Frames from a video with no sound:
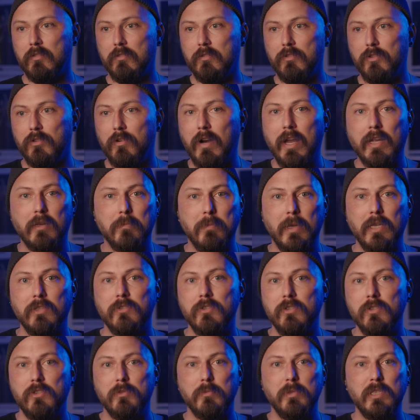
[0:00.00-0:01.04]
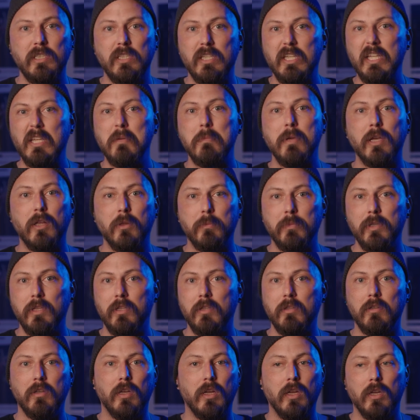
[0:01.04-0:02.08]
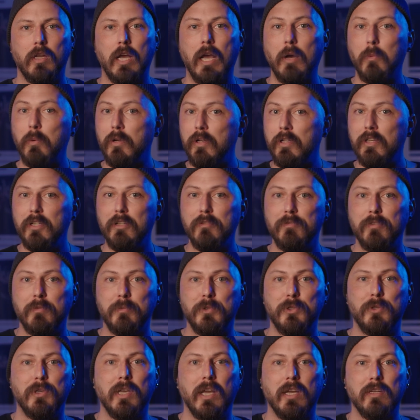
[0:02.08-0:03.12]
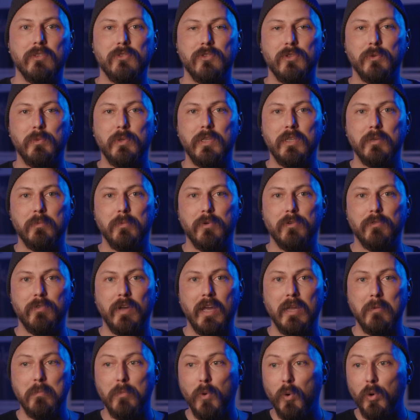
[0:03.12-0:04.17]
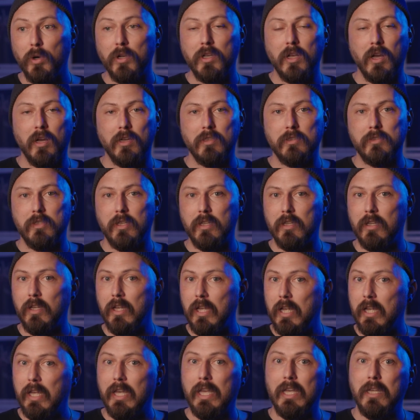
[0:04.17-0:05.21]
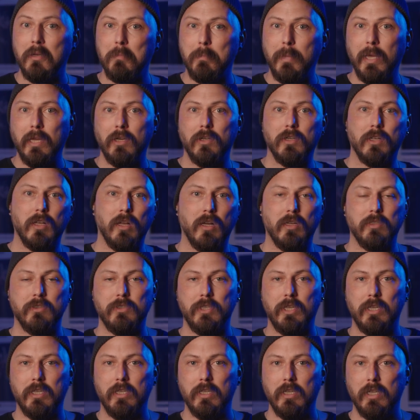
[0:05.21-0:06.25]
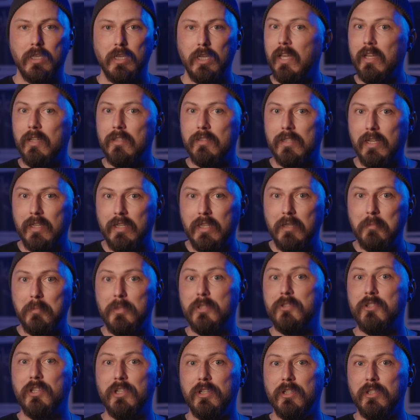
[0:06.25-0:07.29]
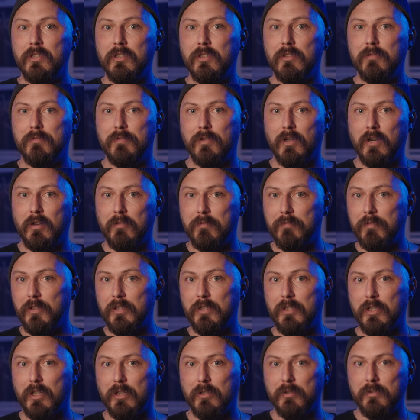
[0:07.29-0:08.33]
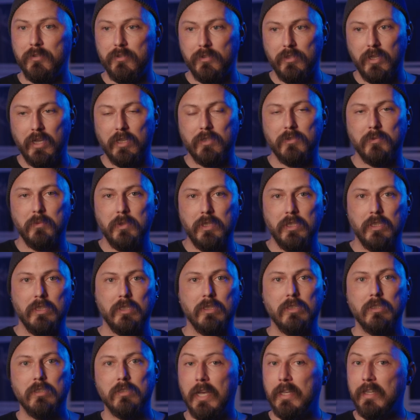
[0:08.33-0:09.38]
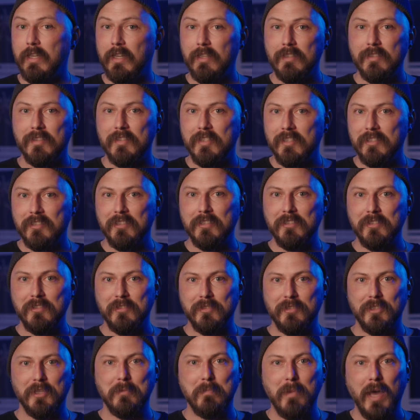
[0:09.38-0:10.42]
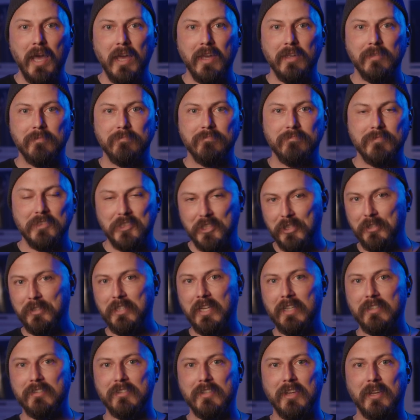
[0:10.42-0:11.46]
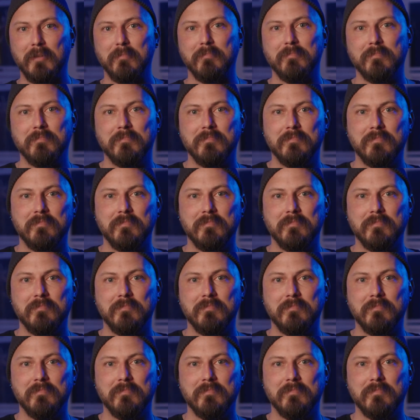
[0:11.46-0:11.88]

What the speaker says: direct message me, email me. I want to hear from you guys so we can provide more content and better content. And I need material for our footnotes next week. I guess this is goodbye. Until next time.